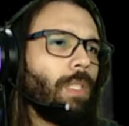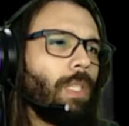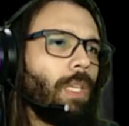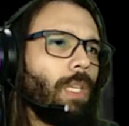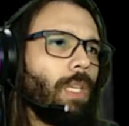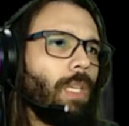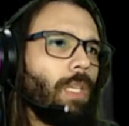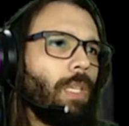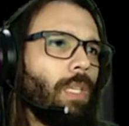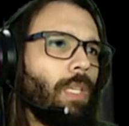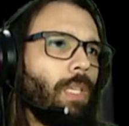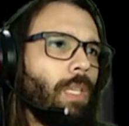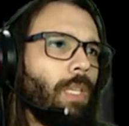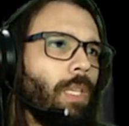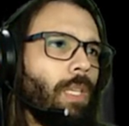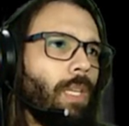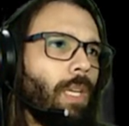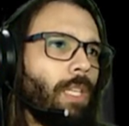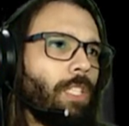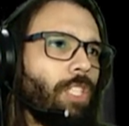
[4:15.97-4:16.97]
And
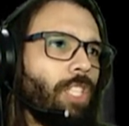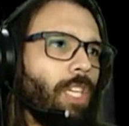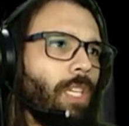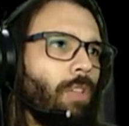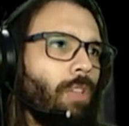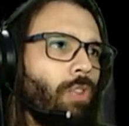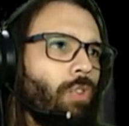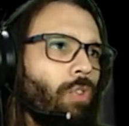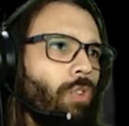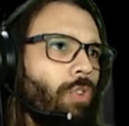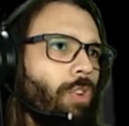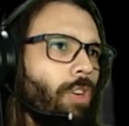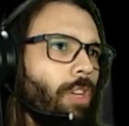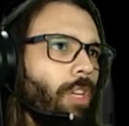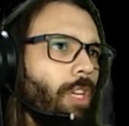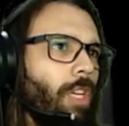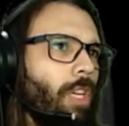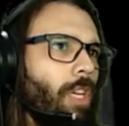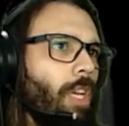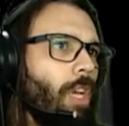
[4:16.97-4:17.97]
a Gen
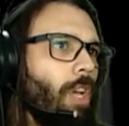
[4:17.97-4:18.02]
3